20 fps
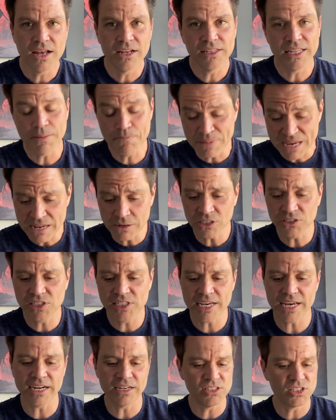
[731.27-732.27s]
The Beatles
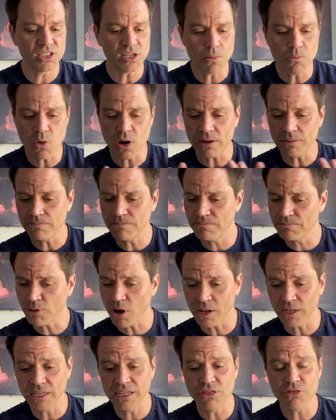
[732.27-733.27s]
did in somewhat
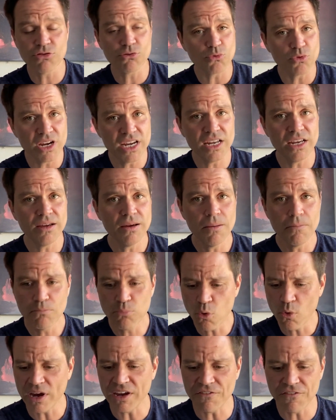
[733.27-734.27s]
probably
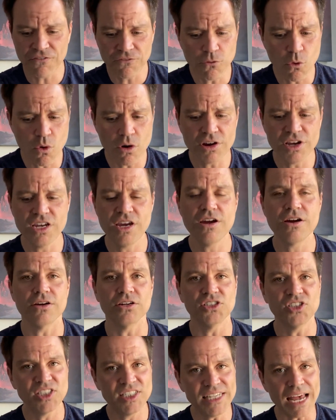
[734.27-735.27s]
3.4
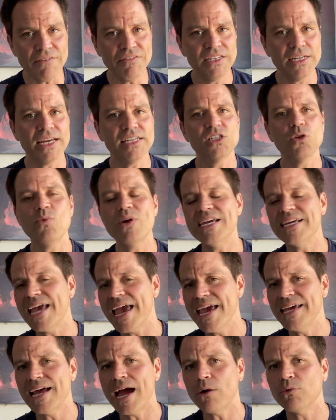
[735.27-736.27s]
years, 7 days a week,
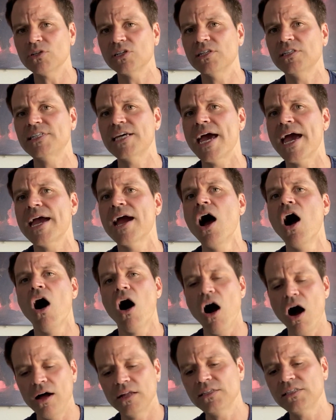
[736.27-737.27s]
8 hours a day
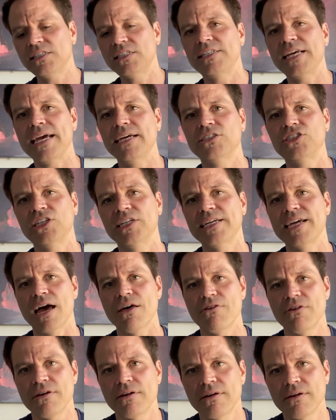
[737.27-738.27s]
on stage
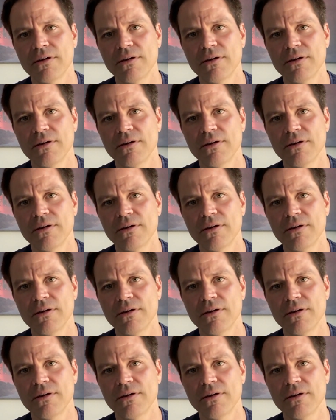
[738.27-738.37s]
together.